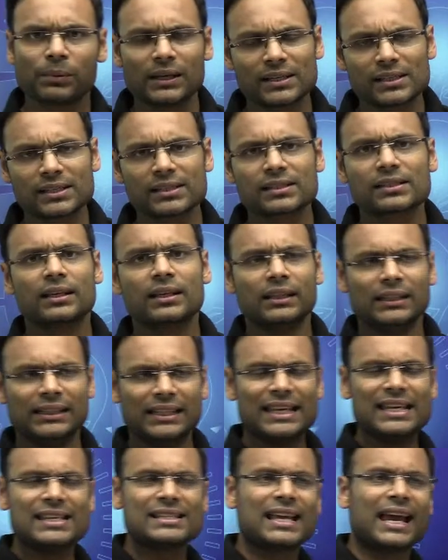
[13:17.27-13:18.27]
plus
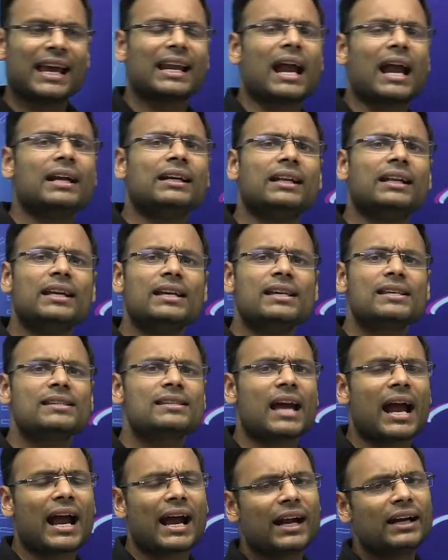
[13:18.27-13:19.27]
these NITs
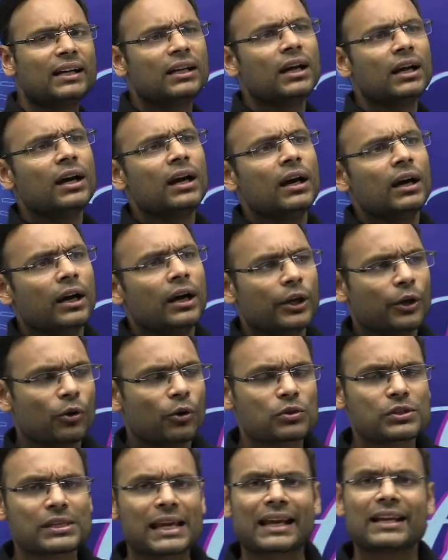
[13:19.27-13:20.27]
and, you
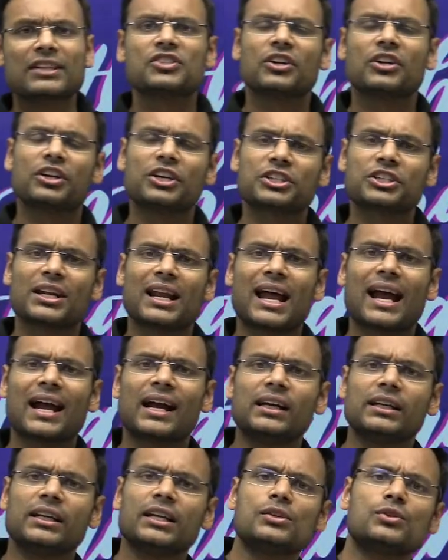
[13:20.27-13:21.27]
know, second generation
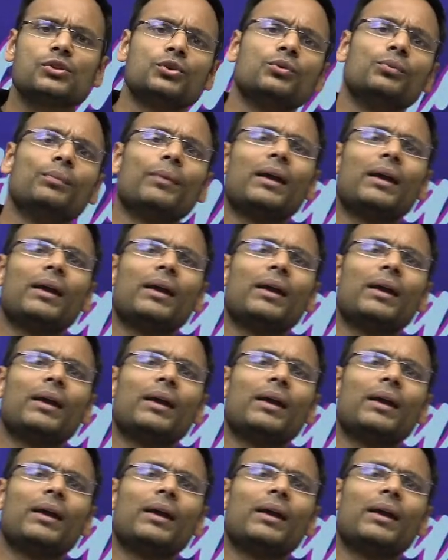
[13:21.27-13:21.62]
IITs, you